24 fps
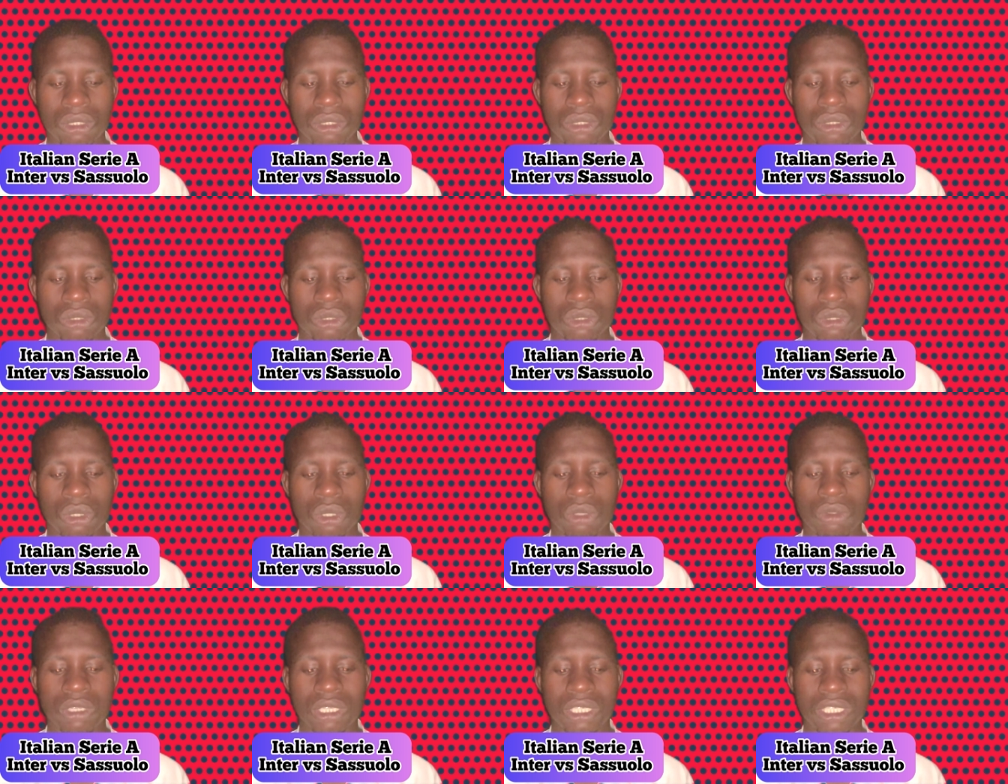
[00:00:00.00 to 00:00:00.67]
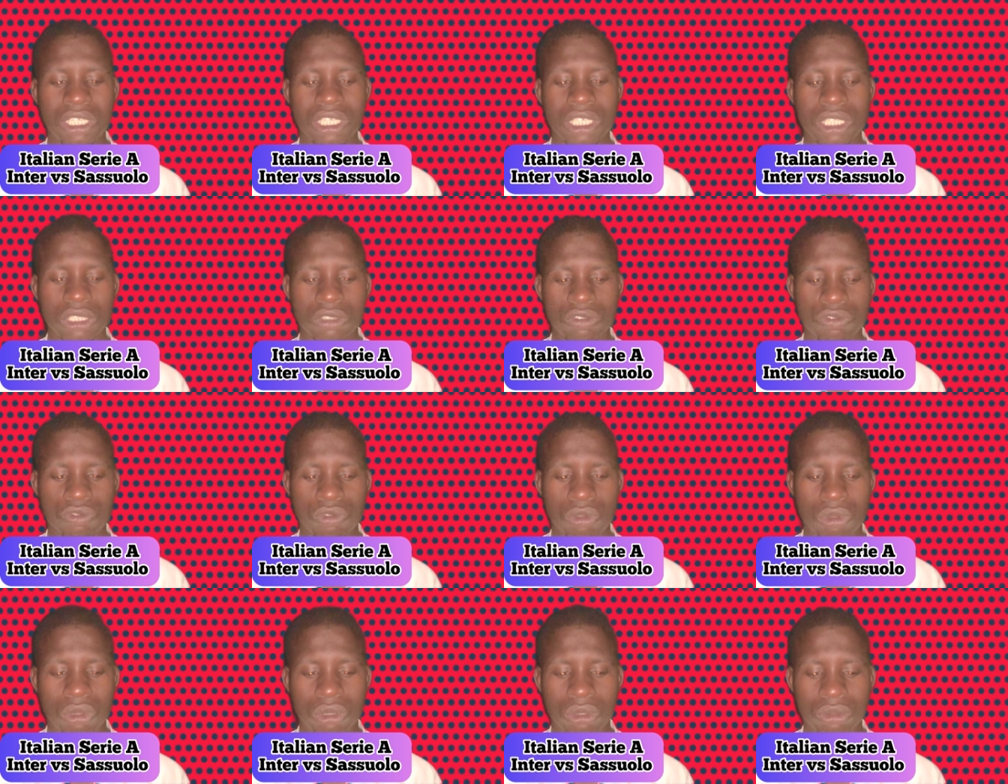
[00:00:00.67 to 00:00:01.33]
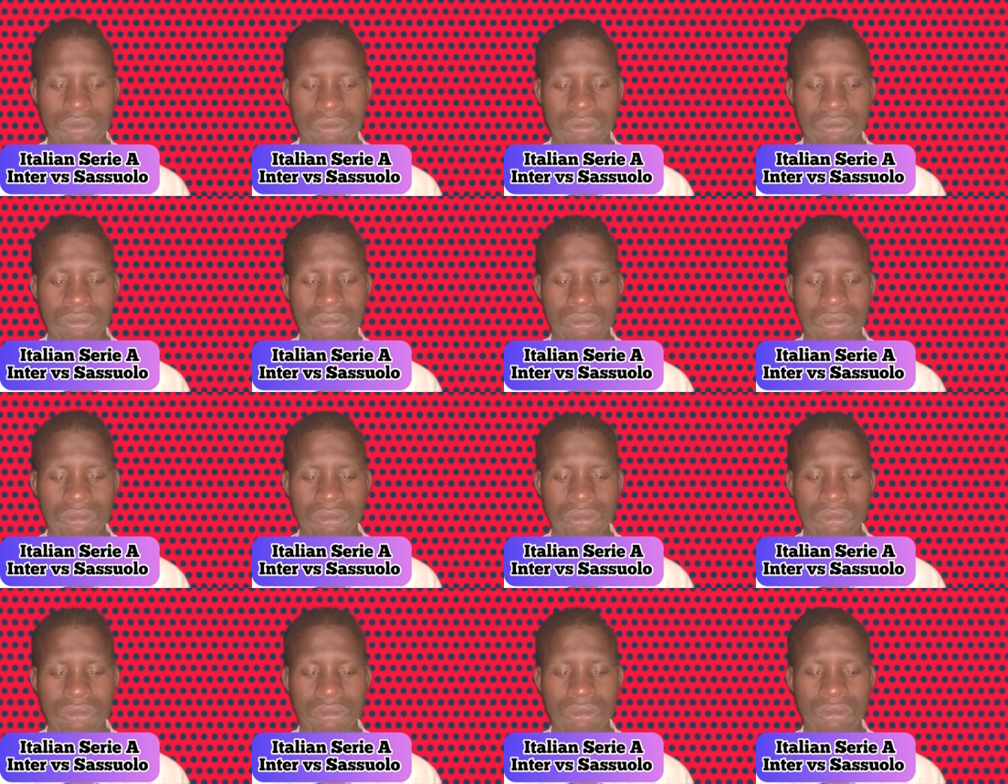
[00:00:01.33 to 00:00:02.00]
So with this form
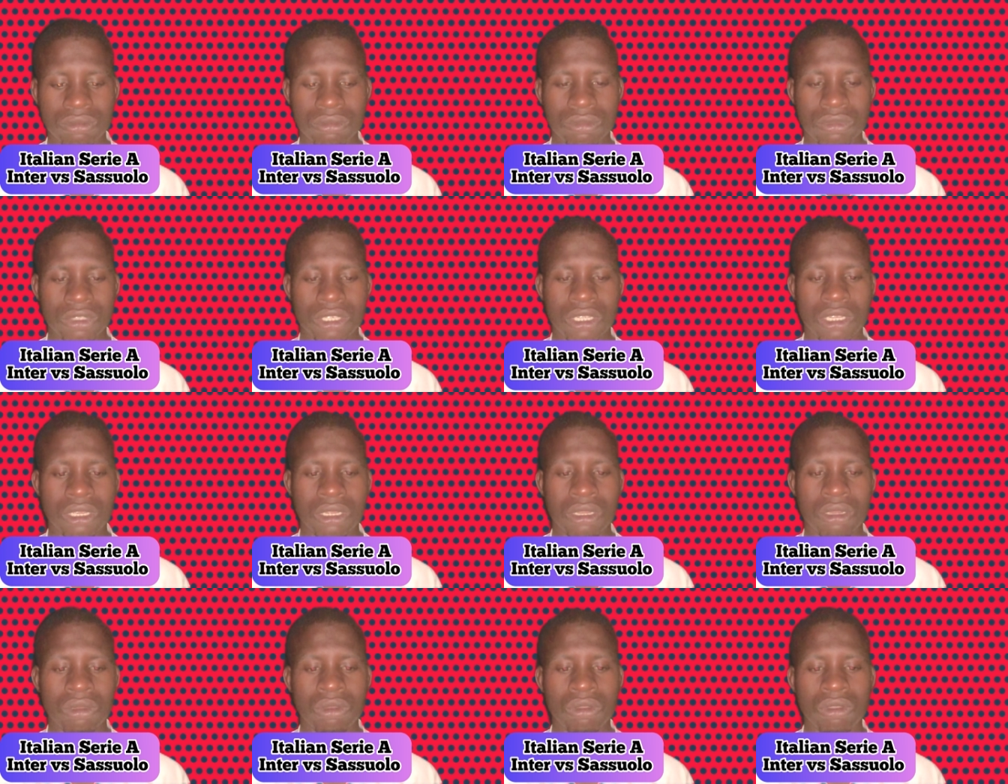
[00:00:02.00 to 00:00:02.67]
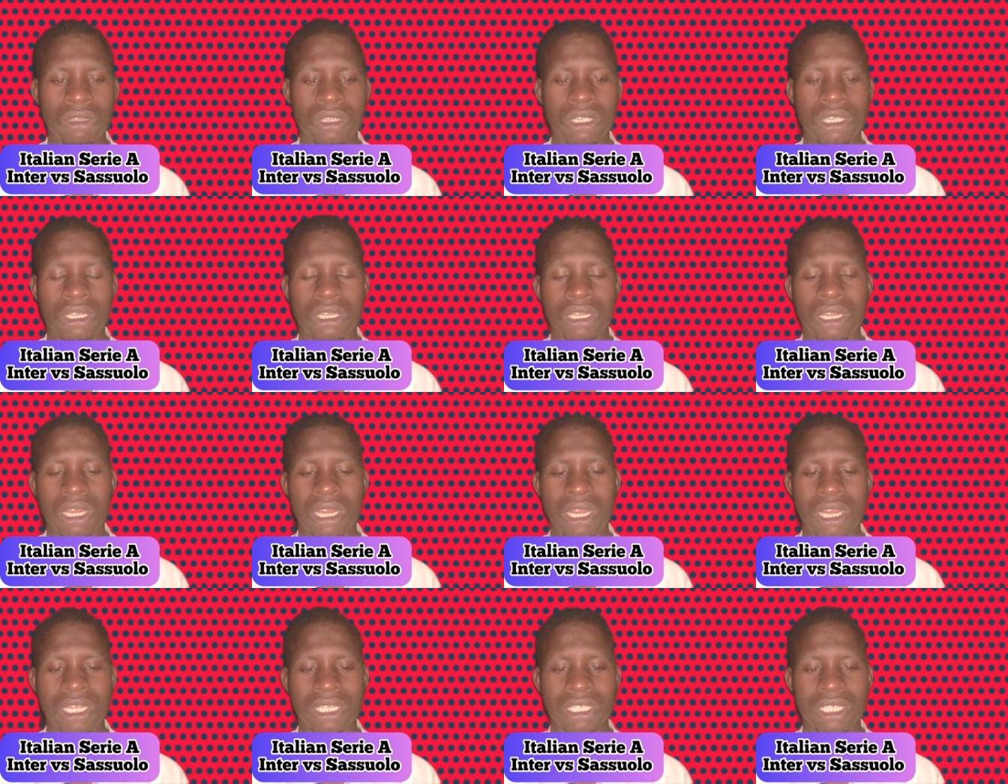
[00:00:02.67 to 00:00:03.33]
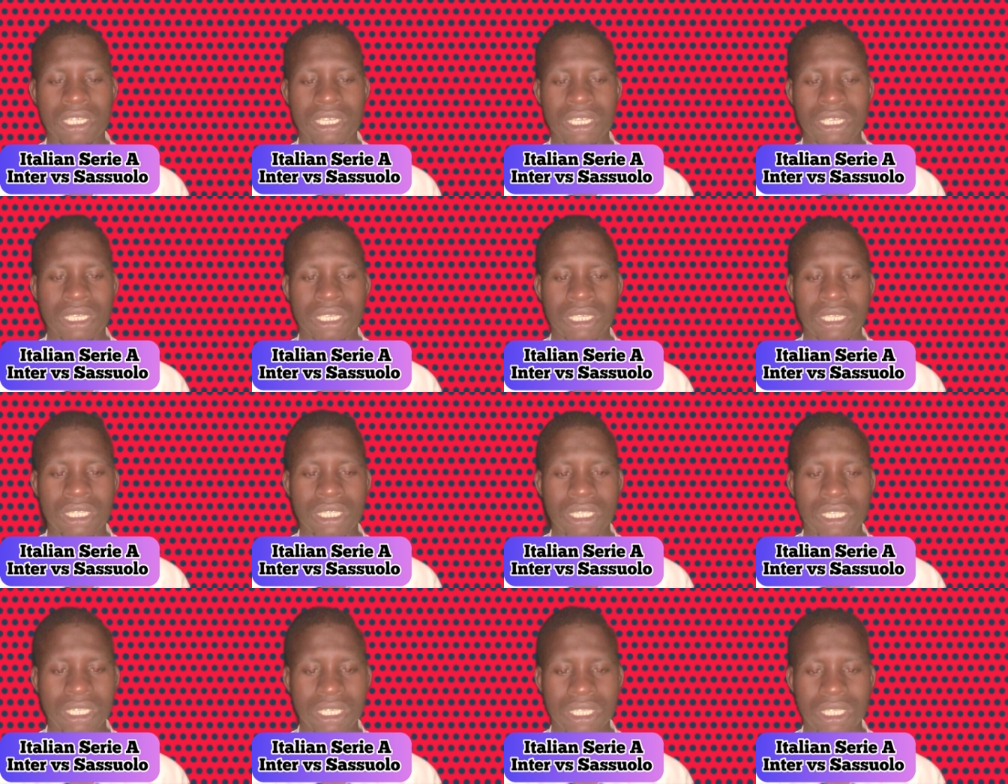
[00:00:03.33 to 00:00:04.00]
and looking at the
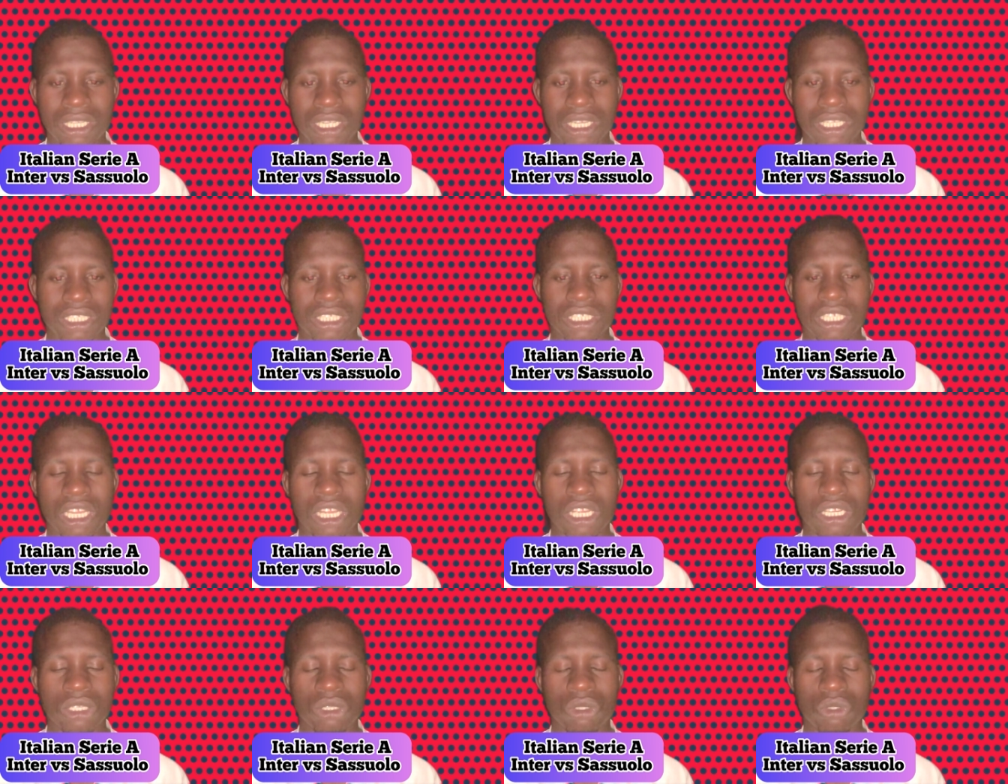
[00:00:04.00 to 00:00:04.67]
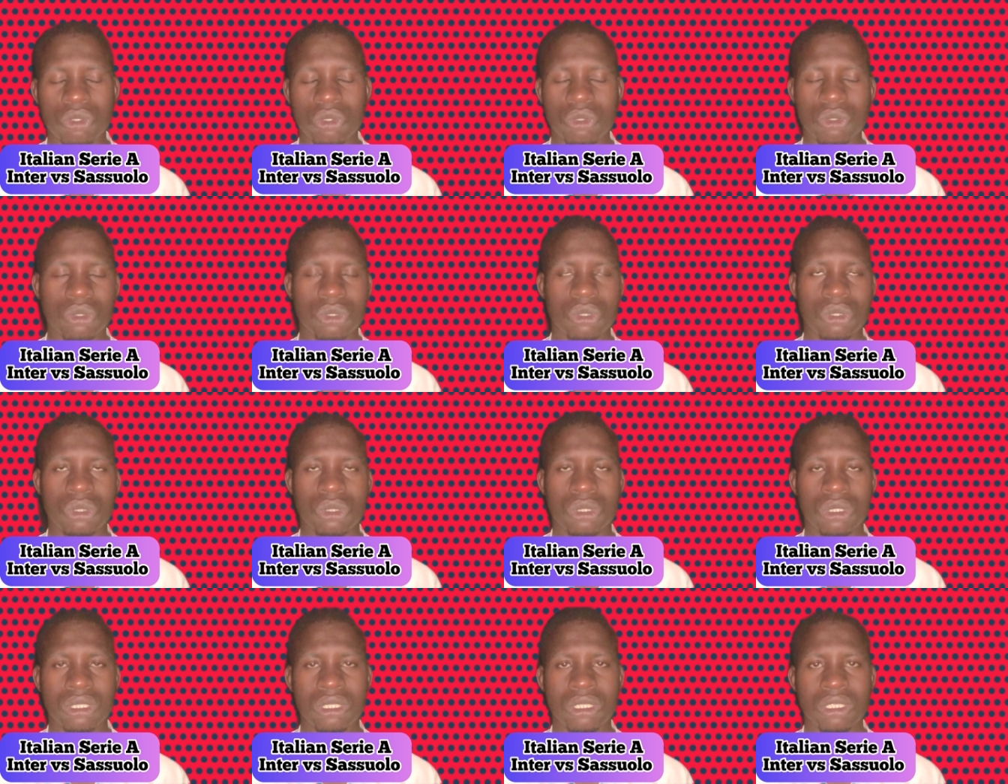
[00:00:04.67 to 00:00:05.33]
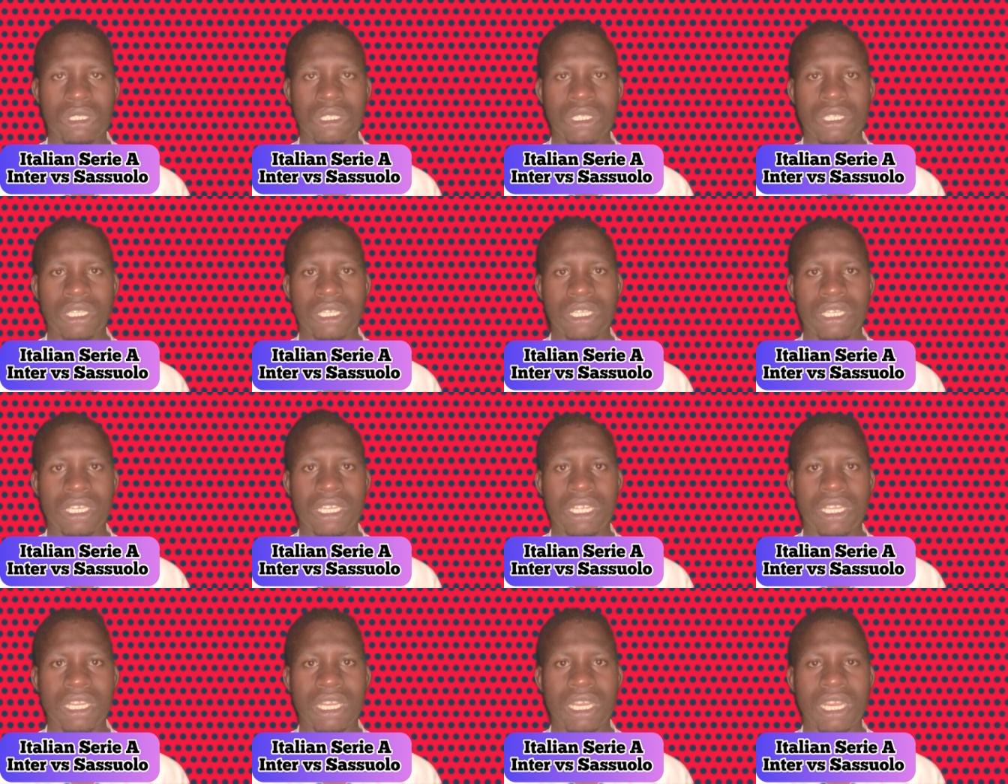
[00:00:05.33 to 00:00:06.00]
Inter side too,
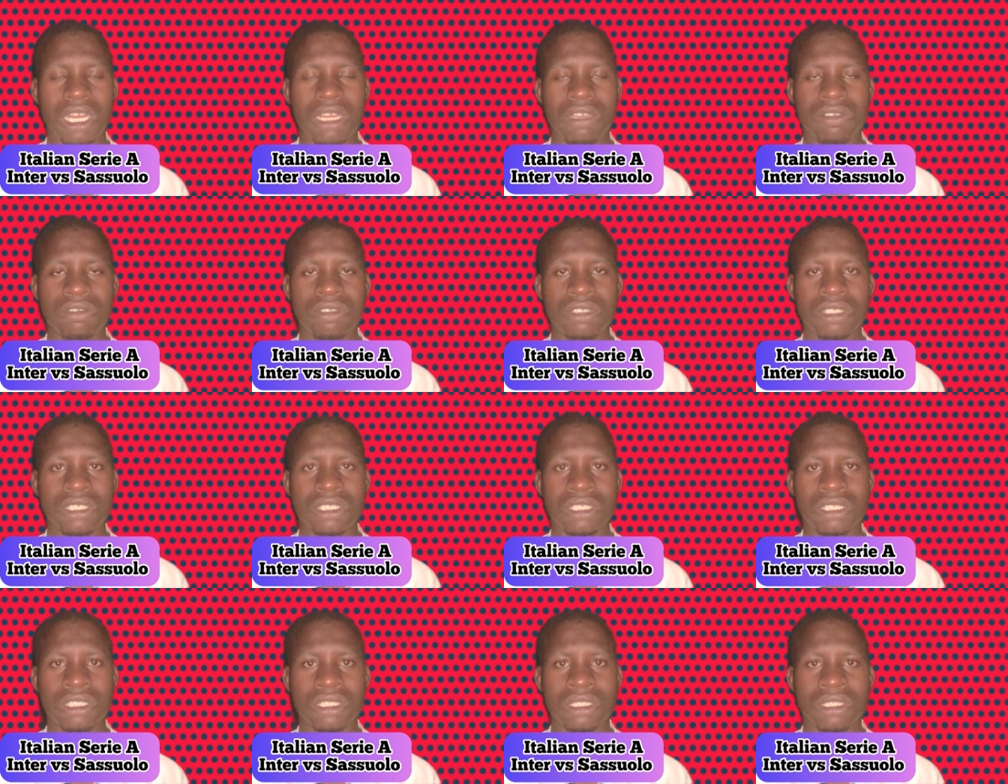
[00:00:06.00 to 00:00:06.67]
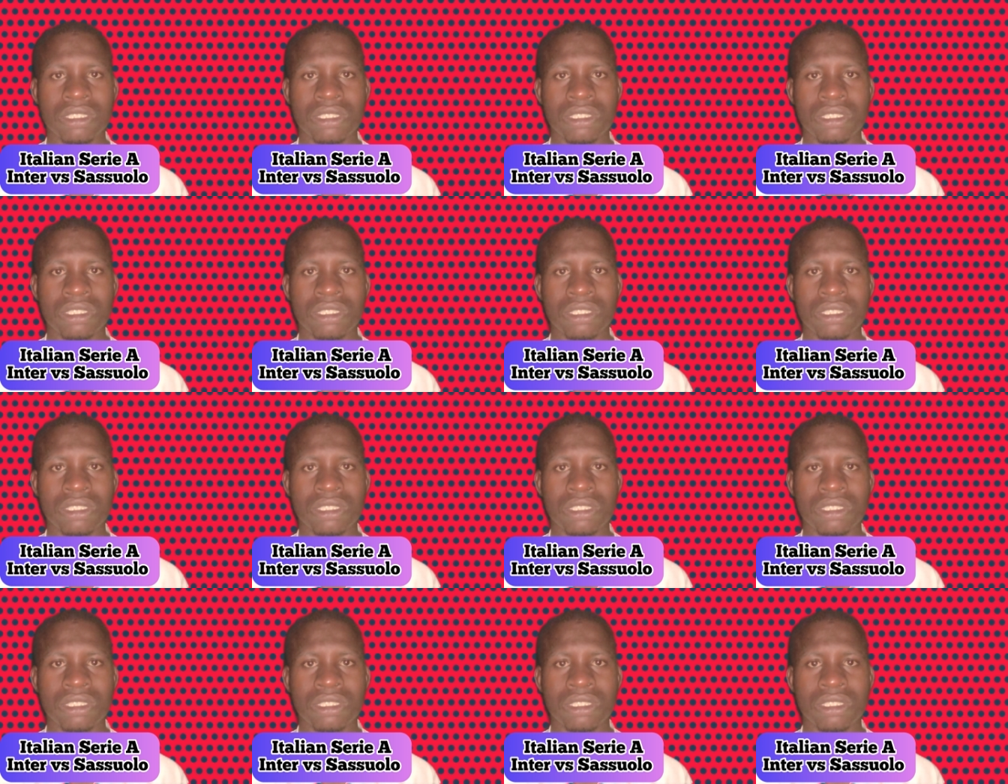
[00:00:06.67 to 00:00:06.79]
they having